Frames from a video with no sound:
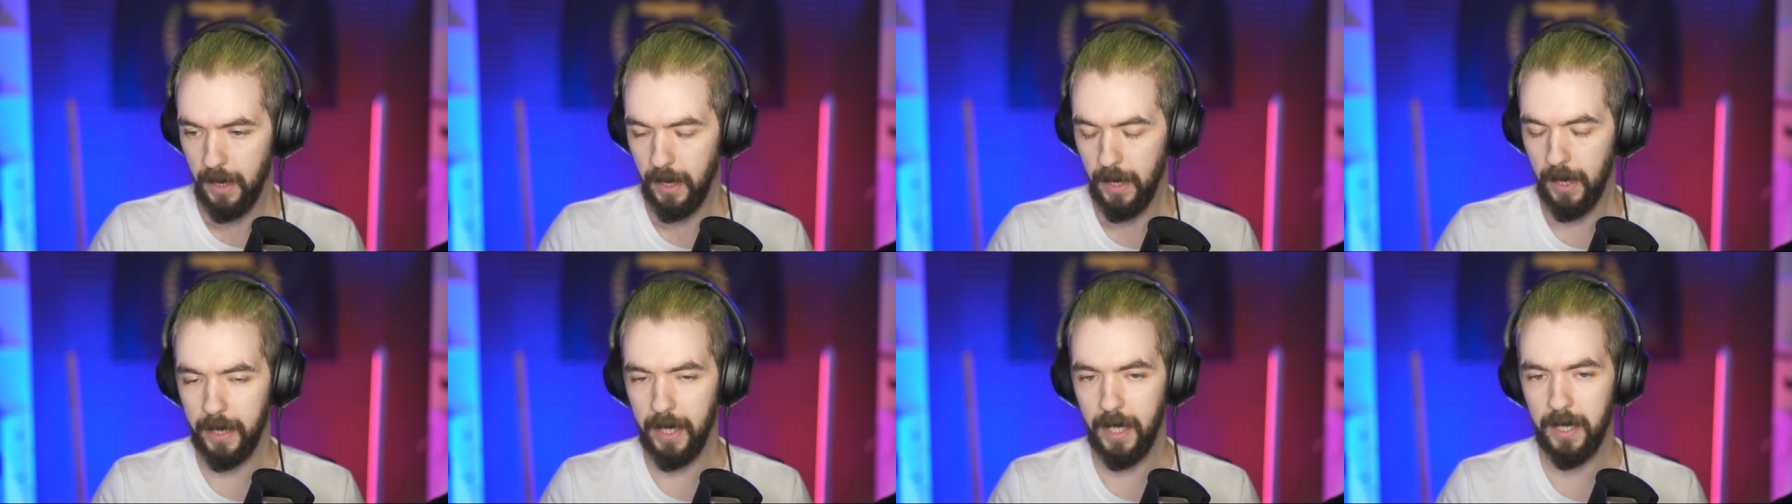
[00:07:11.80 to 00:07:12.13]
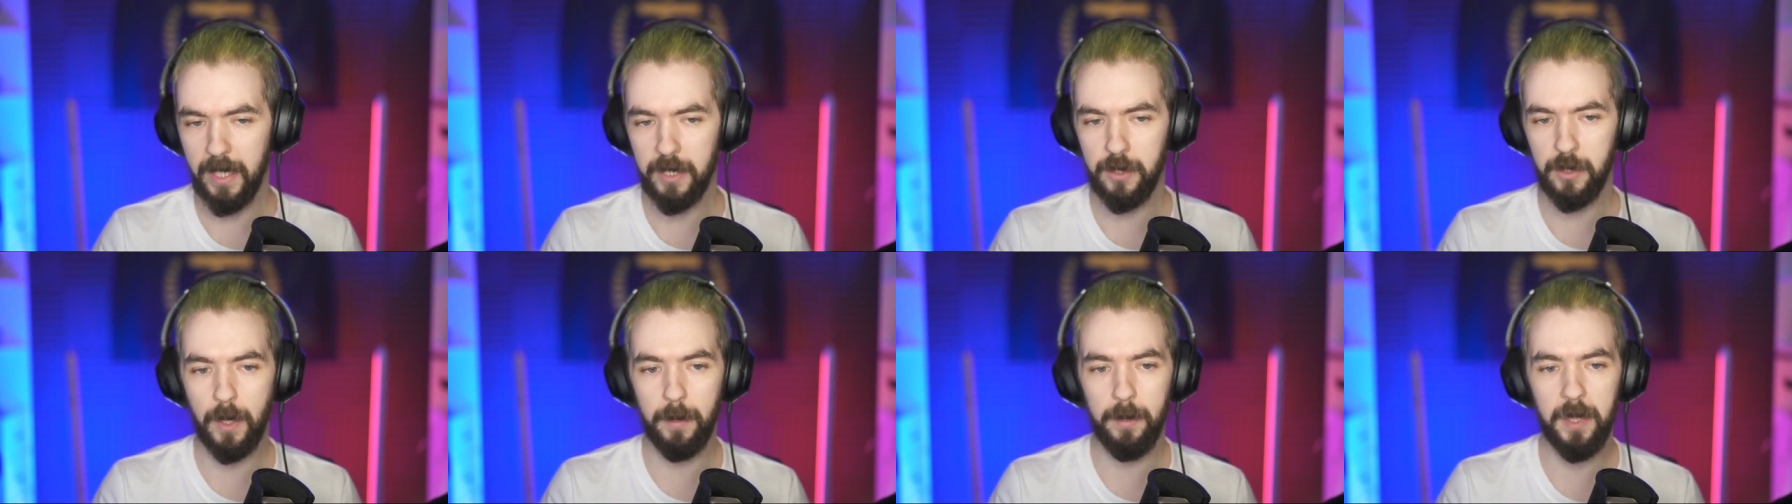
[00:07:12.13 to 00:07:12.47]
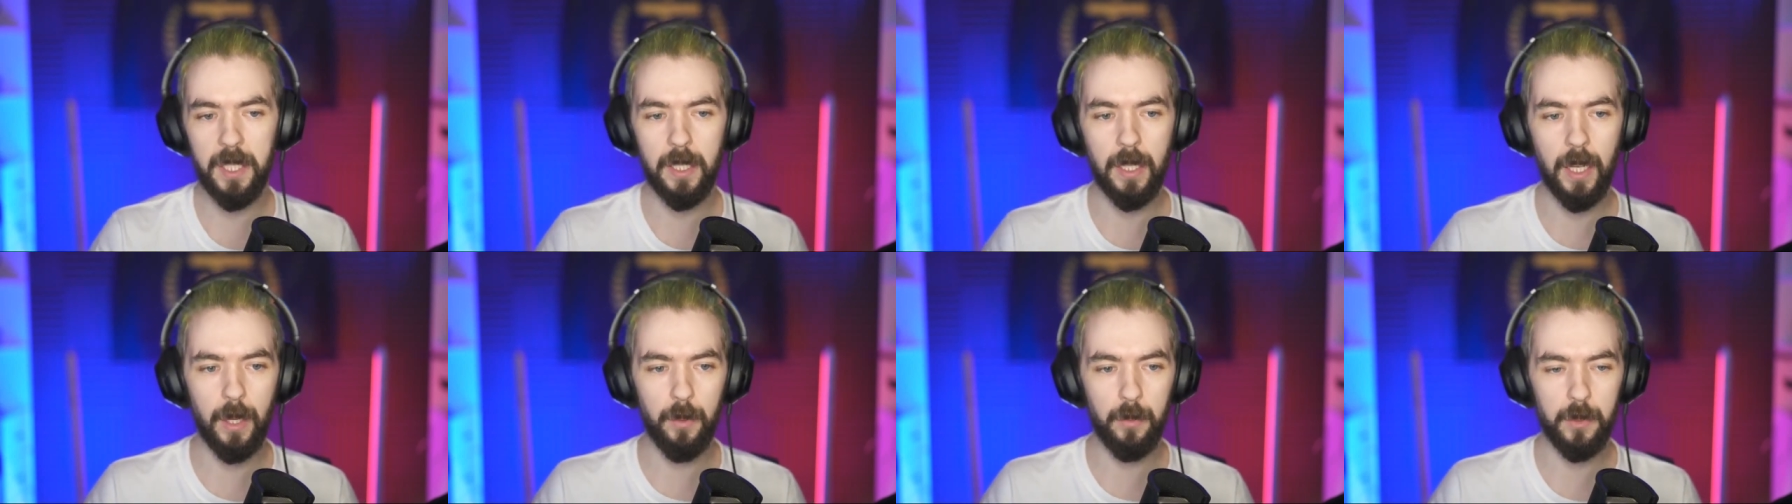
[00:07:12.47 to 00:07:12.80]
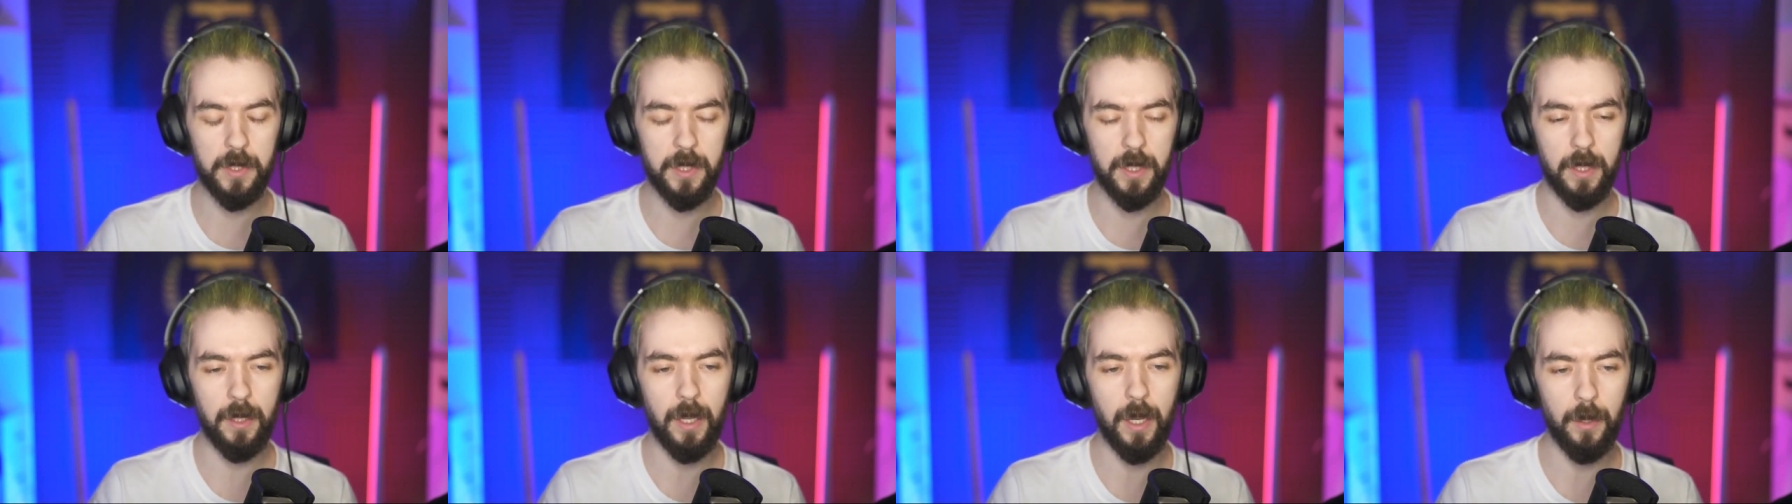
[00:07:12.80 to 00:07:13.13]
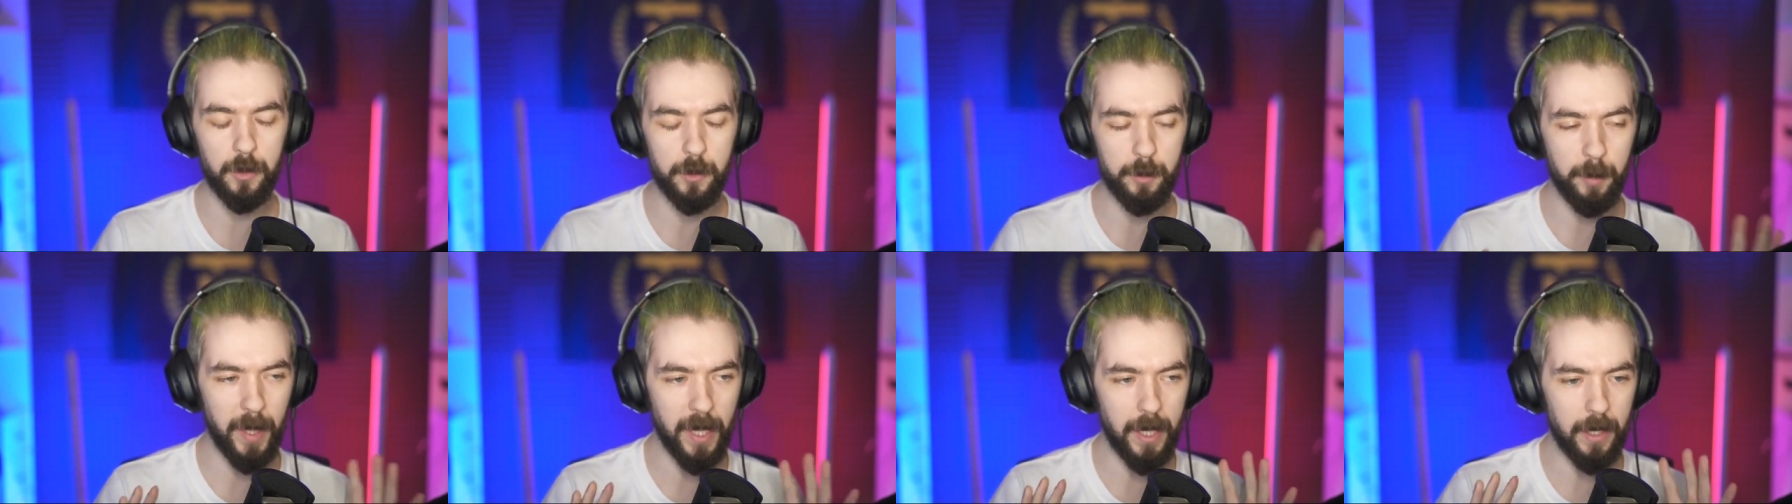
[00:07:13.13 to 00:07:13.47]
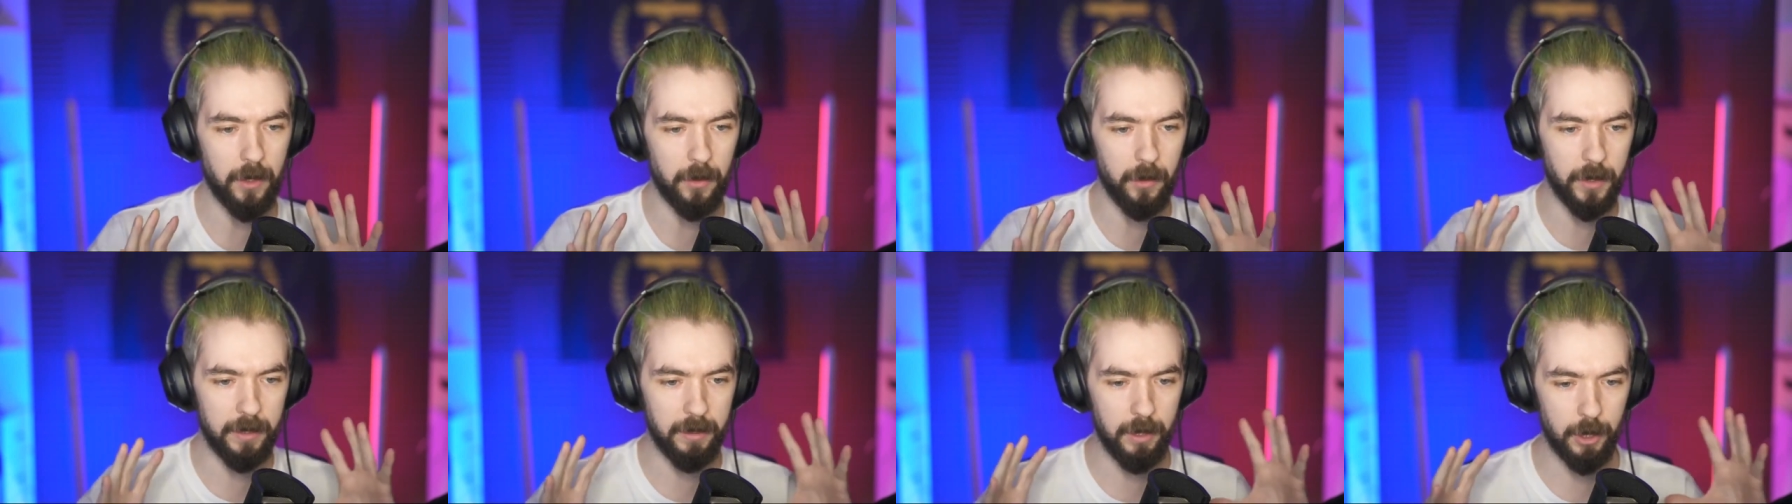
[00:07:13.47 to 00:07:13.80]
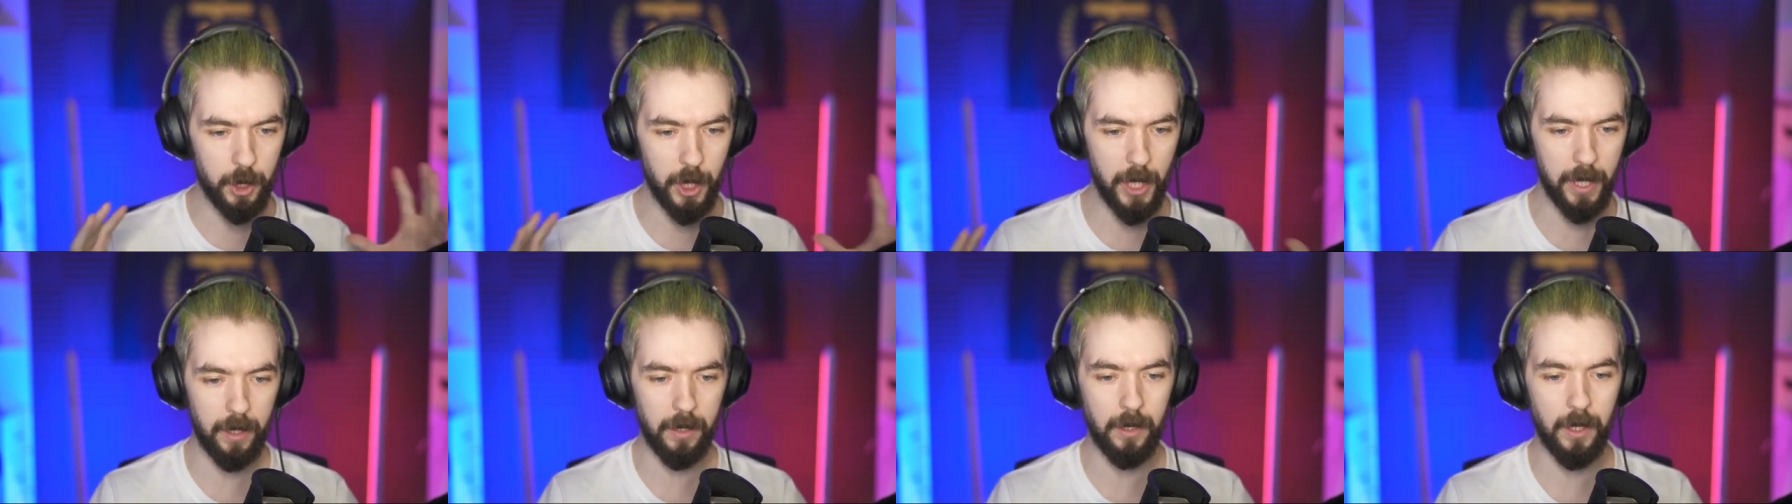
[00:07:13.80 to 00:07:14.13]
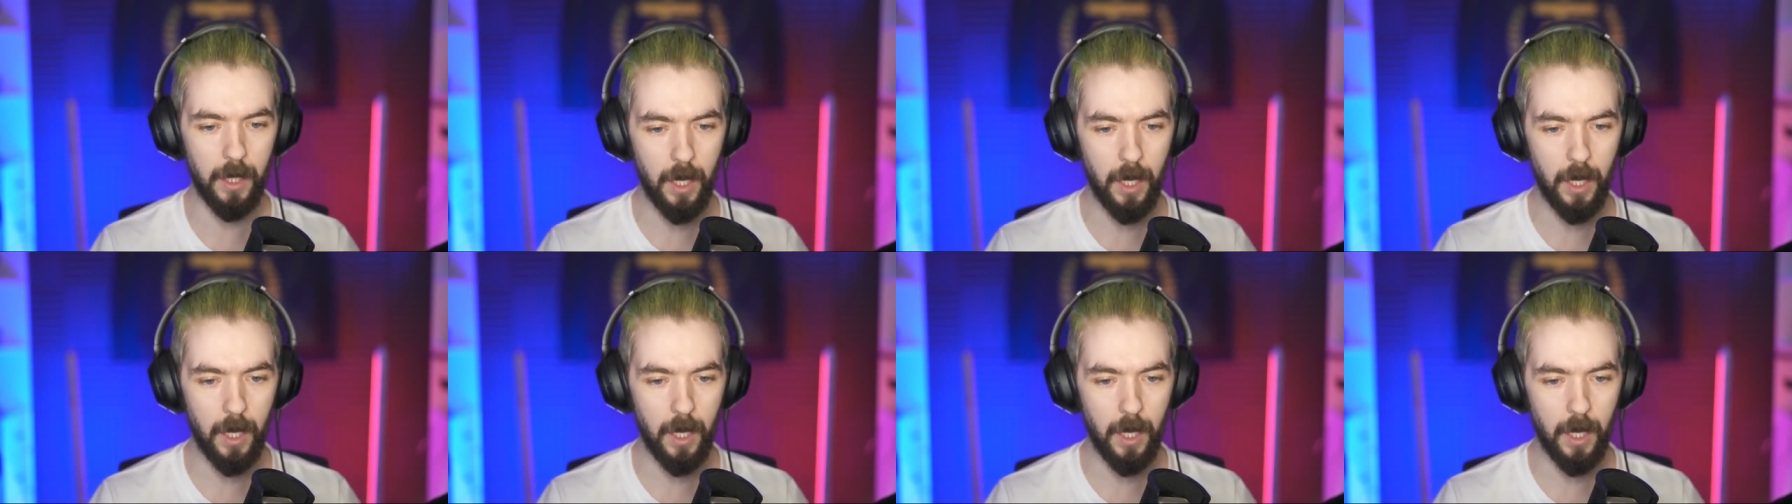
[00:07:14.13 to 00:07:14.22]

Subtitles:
Again, that's what I mean. I was pandering the channel